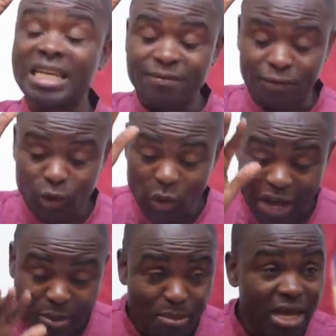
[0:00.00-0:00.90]
gives you
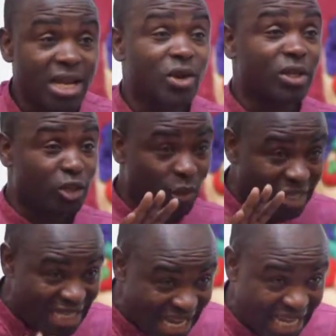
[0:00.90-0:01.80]
a million
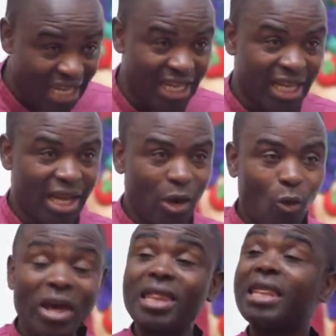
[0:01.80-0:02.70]
today,
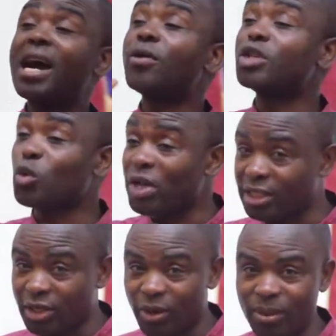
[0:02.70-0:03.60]
without
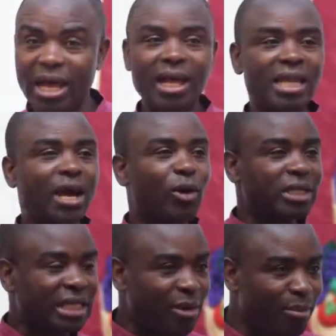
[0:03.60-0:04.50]
wisdom, there
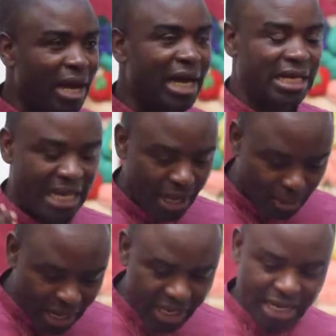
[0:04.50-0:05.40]
was a man
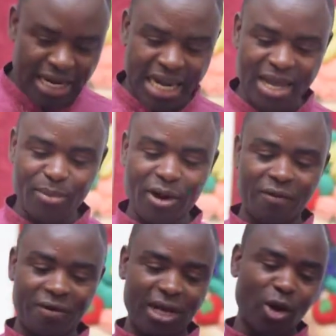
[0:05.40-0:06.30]
by the name
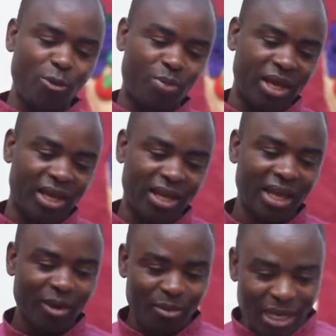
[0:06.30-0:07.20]
of Ringo
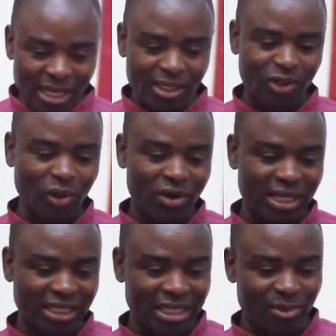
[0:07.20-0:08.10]
Billy, may his soul
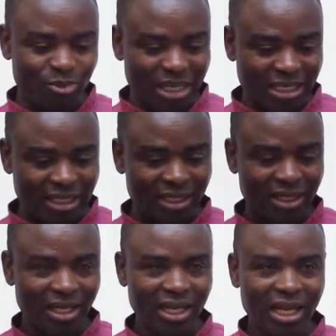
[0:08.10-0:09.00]
rest in
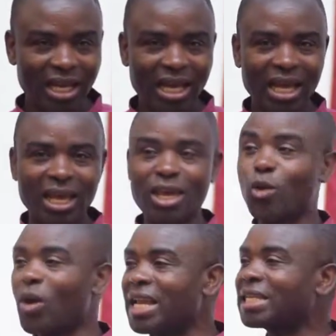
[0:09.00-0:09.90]
peace.
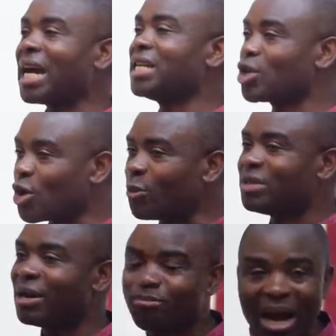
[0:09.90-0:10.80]
He went and
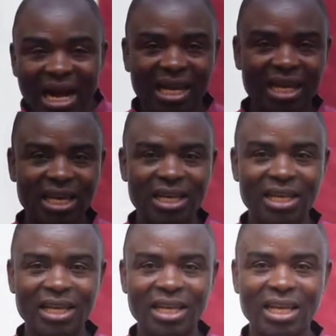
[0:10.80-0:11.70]
robbed the
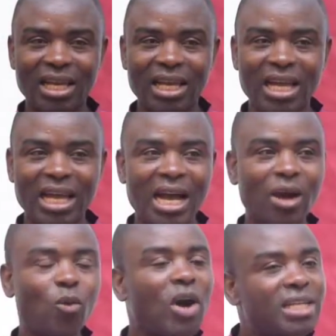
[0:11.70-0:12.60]
bank.
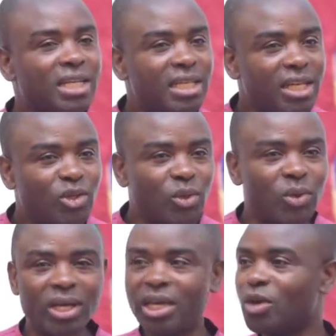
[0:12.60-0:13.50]
What did he
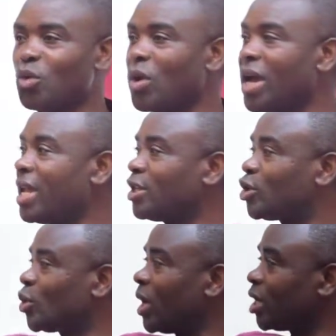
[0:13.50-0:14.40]
do? He went
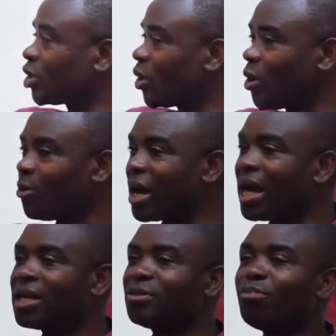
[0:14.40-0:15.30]
to a shop
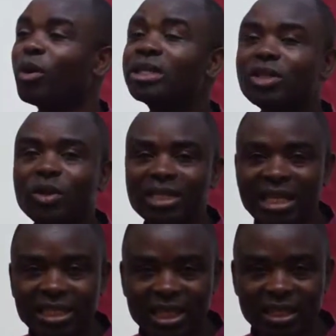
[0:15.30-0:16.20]
and bought
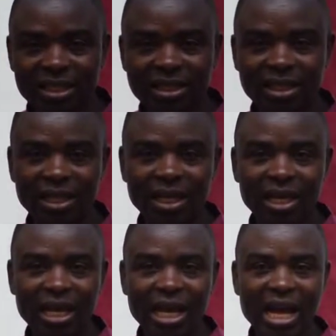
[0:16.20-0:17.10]
sausages.
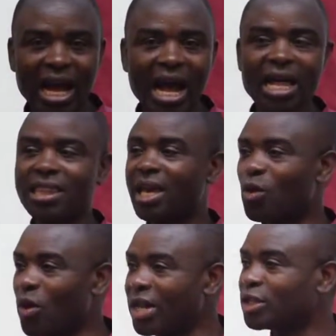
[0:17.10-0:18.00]
And
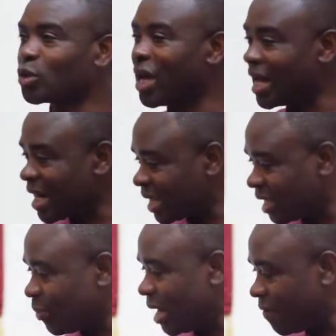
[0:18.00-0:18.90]
they went to arrest
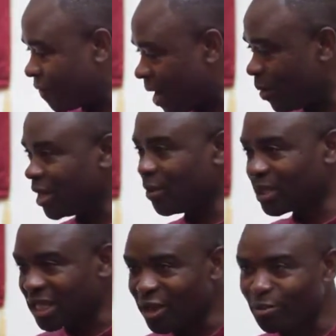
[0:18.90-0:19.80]
him and found him
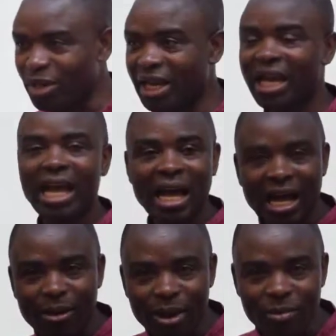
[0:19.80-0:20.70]
sleeping
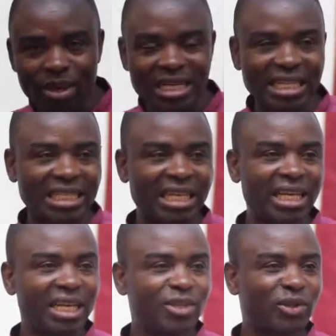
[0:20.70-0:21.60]

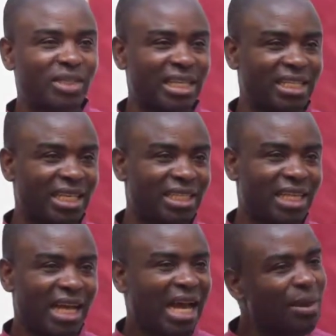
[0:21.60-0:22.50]
immediately. Sausages.
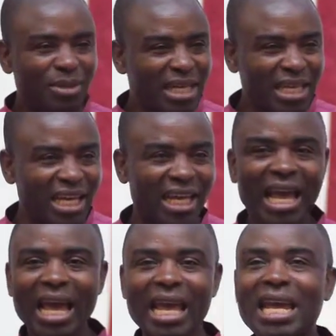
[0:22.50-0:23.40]

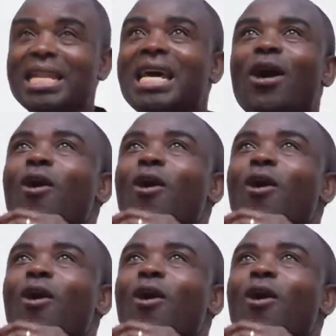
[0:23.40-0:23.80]
Thinking, in the